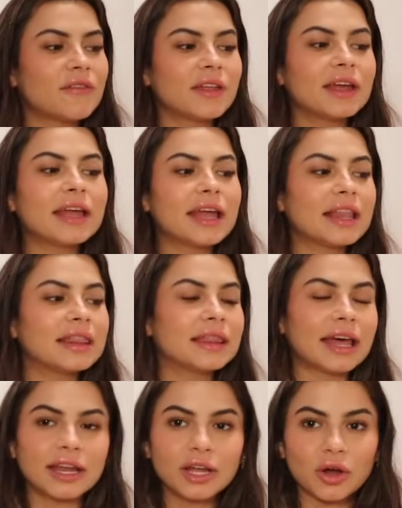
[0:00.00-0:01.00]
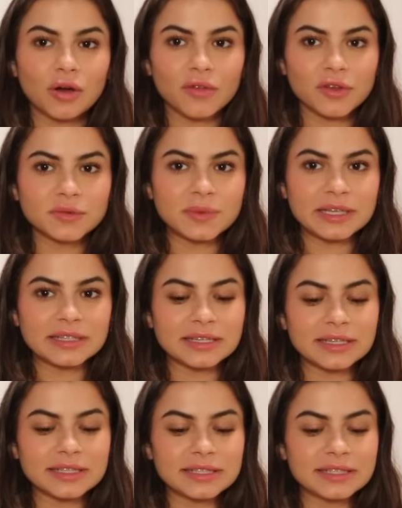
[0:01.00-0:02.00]
I feel like letting go of those
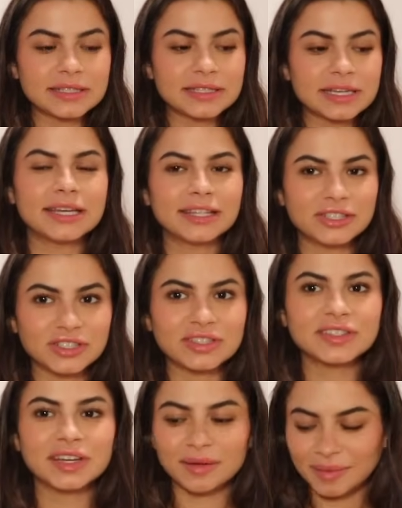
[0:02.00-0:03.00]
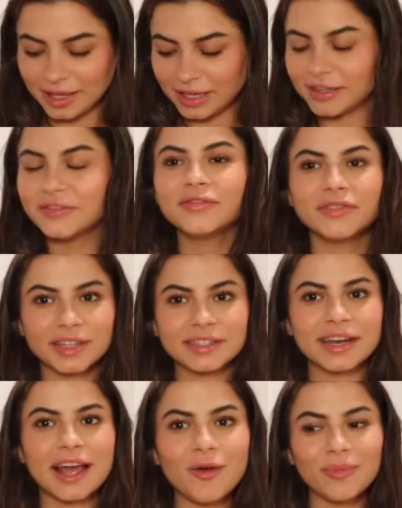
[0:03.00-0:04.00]
pieces, it's just gonna be, it's
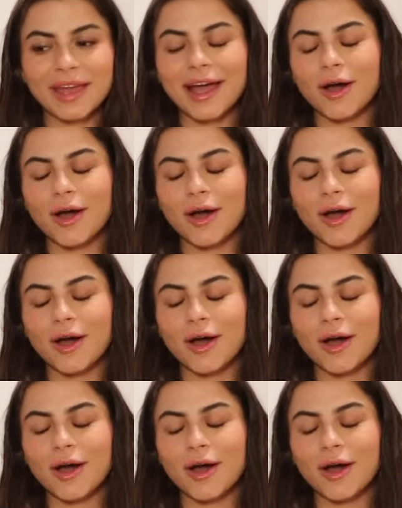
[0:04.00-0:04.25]
gonna help me